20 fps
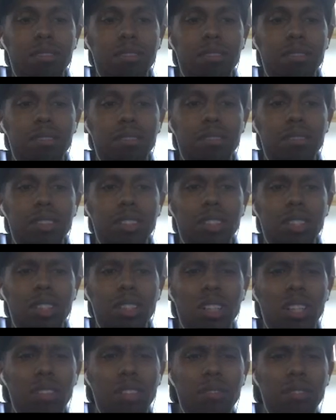impressive.
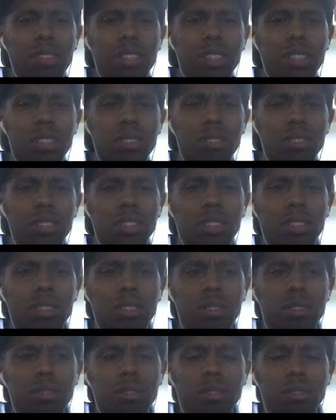Online, I like that I people so.
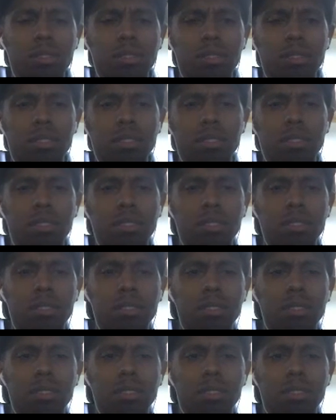add a whole set of
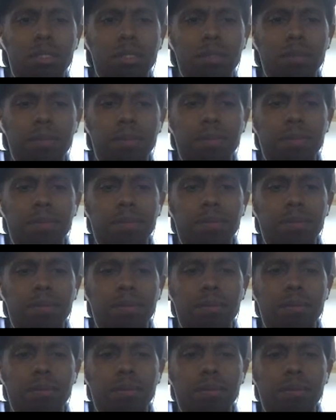games to their
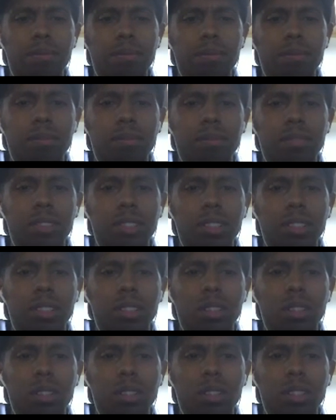list rather than you
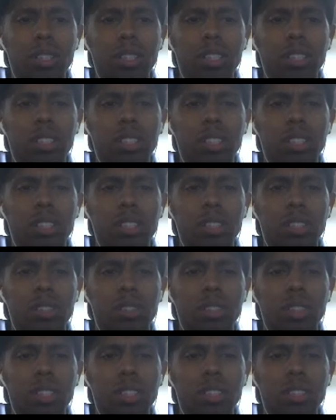oh, just you have touch one the
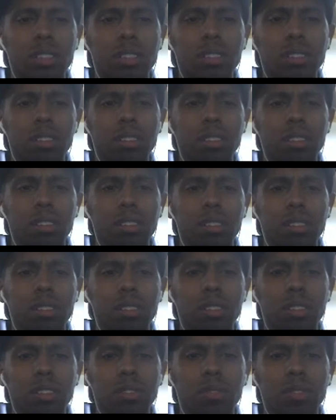Crysis,
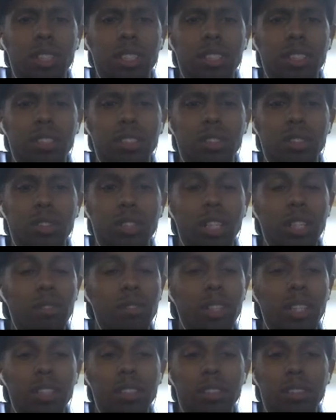Dead Rising, Dead
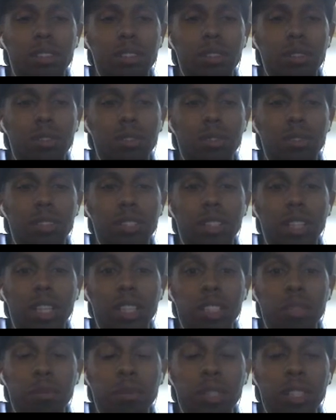Rising uh, Two, uh, Dead
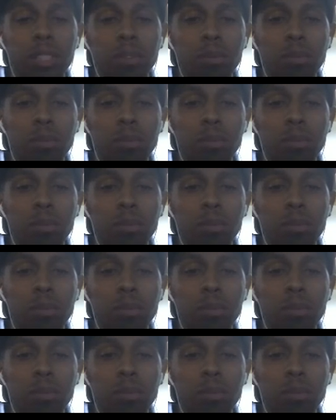Space.